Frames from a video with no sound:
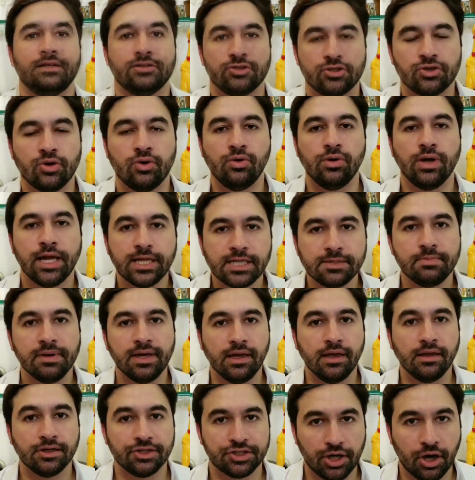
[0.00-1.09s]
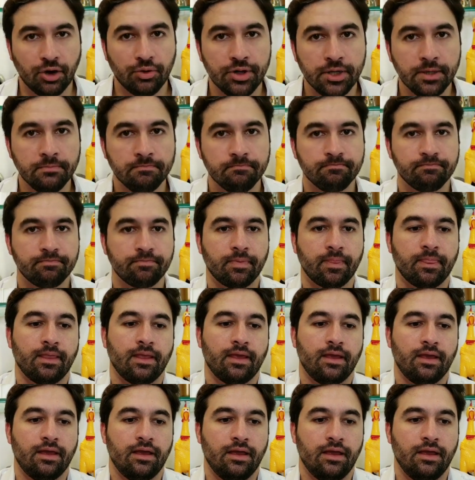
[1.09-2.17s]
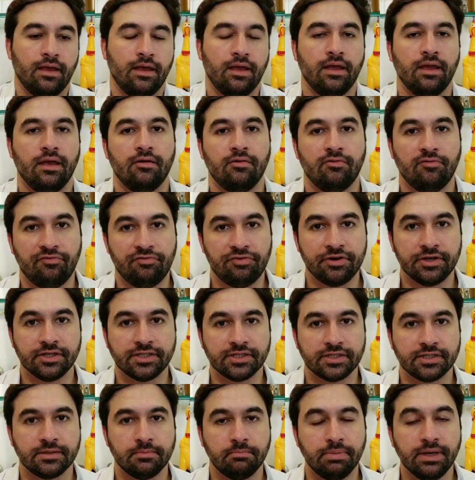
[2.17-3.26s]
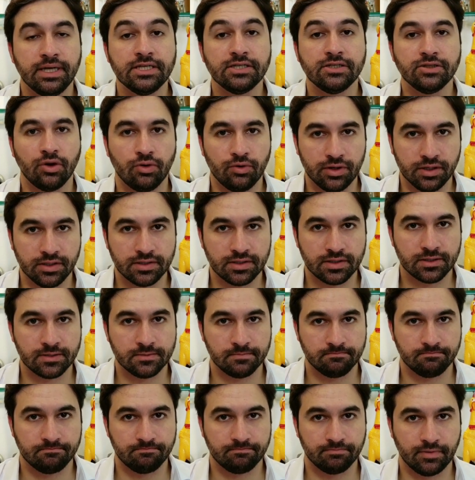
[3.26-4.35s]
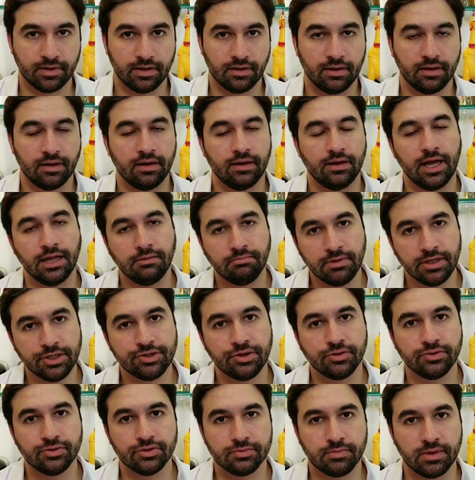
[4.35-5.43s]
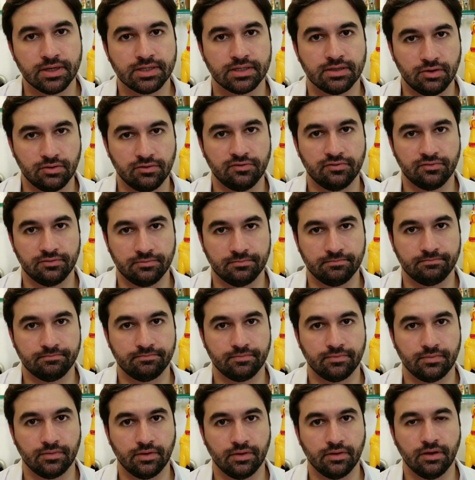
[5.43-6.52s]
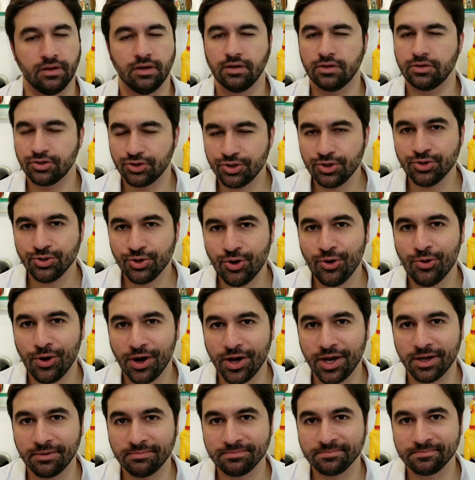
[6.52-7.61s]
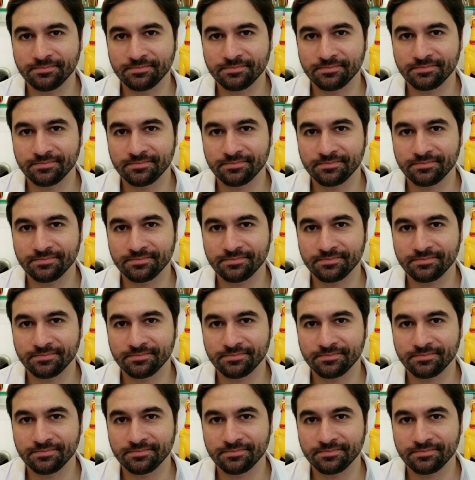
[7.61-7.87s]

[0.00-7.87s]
So let's begin, shall we? First, please notice. Let me introduce myself. Do you know who I am?